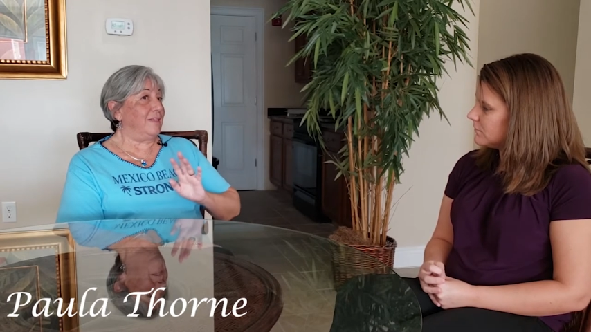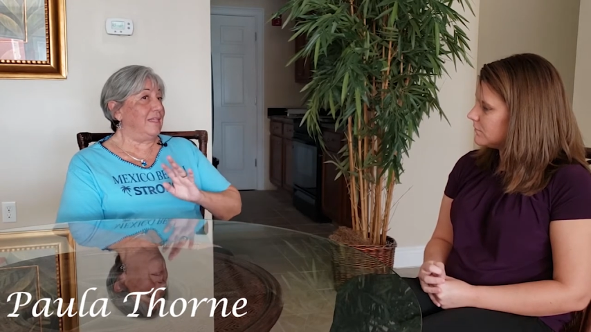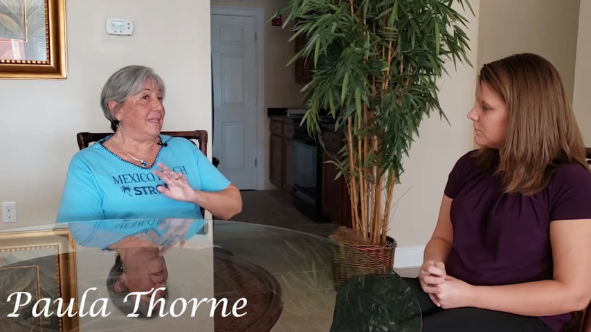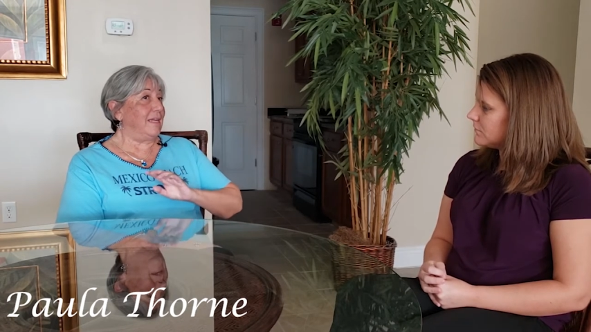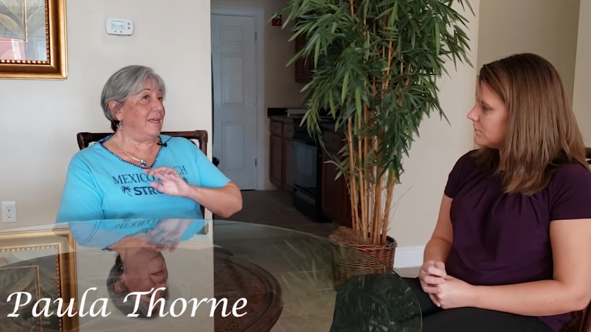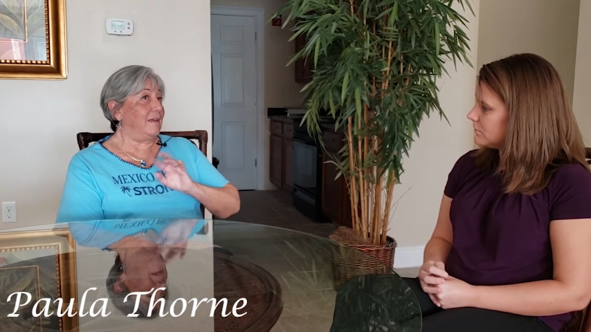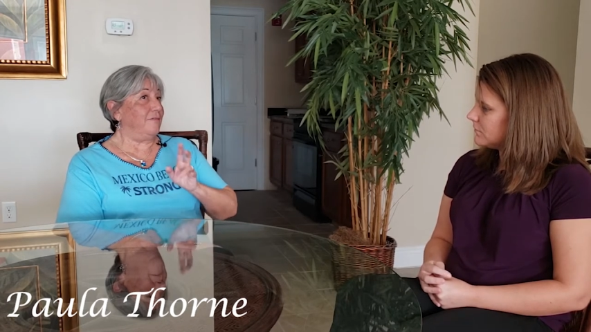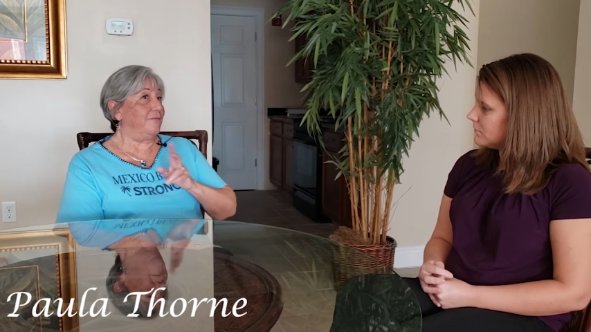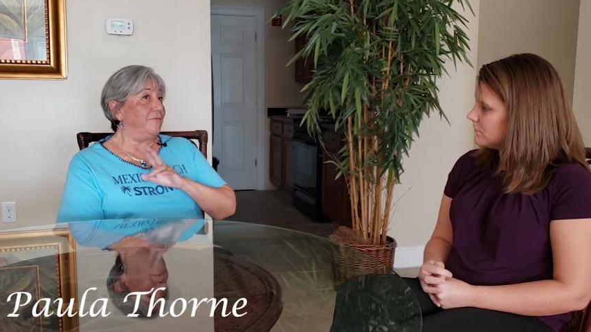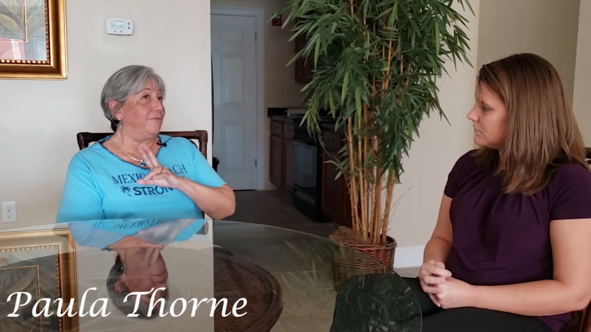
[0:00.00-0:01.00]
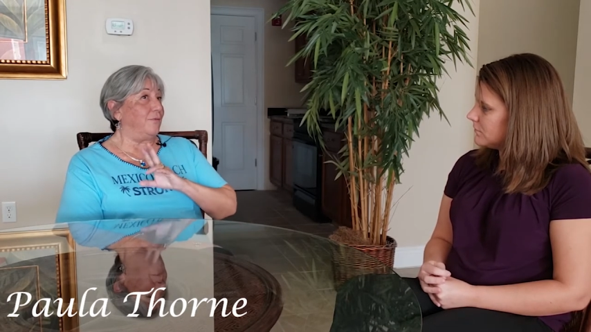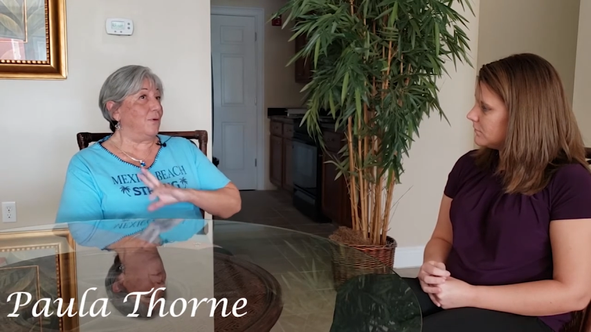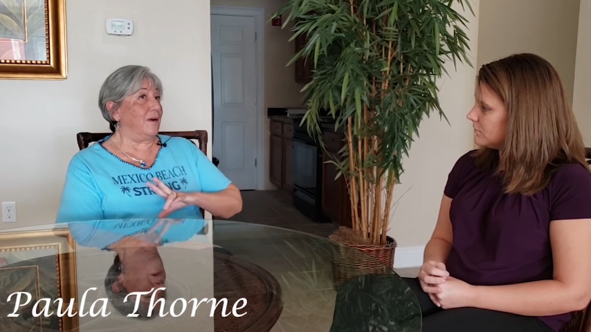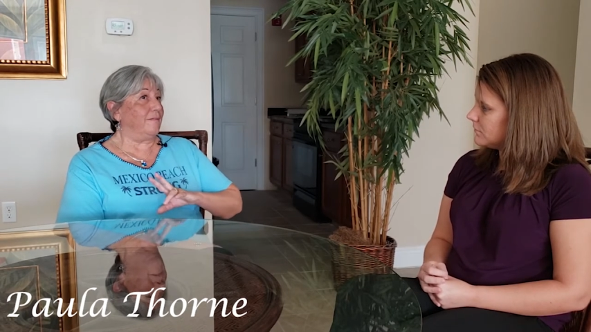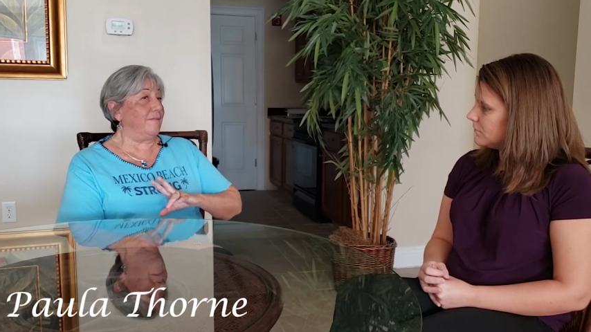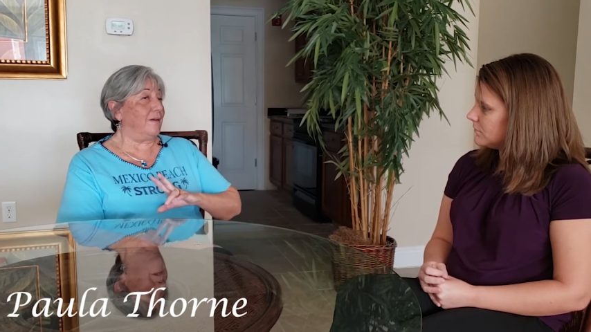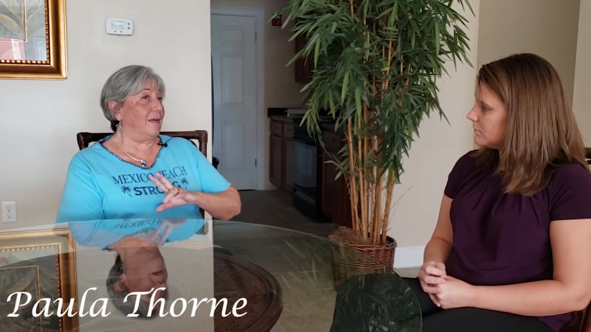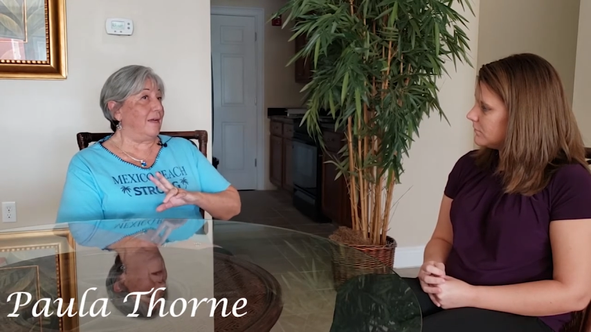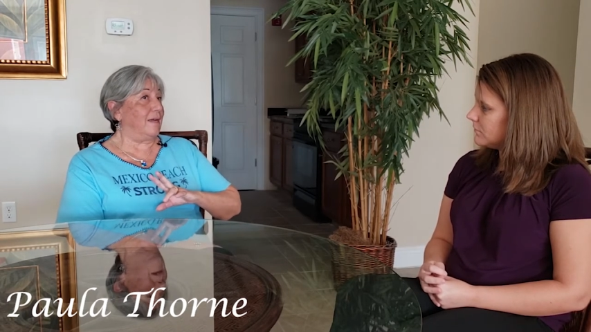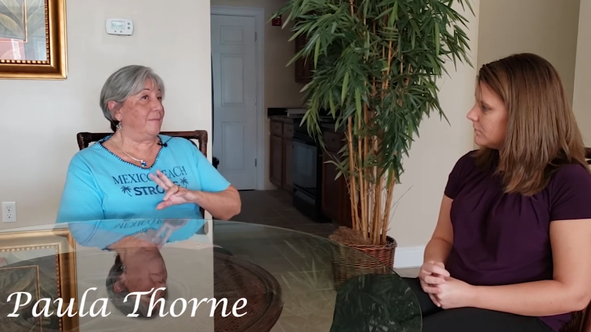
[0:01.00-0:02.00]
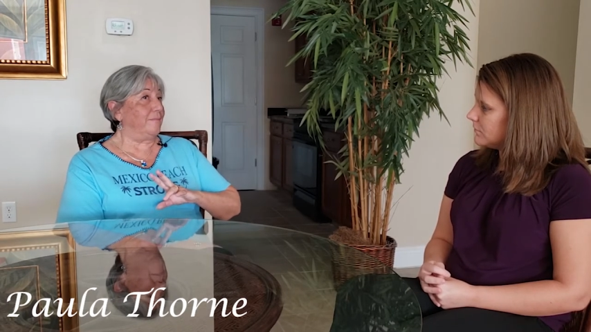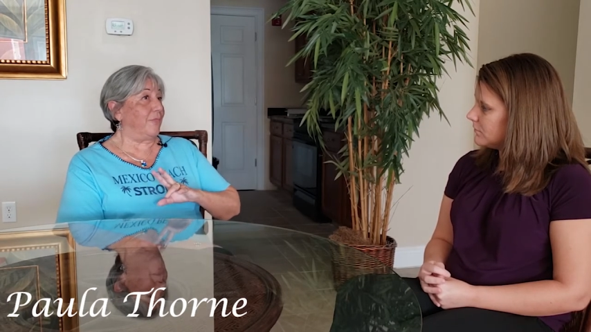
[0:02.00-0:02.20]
Speaker 1: the four of uh,